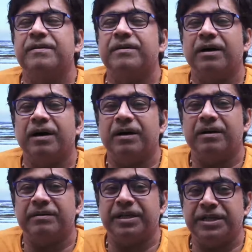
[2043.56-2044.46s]

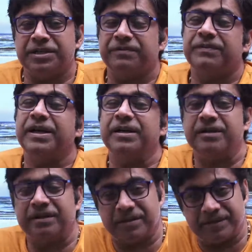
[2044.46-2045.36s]
any
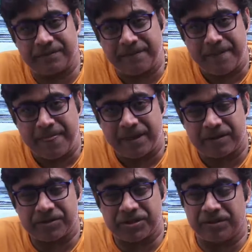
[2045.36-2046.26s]
different
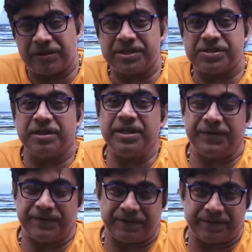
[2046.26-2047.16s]
general
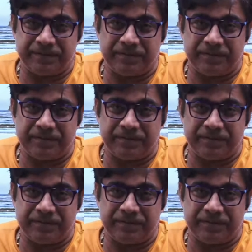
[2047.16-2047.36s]
studies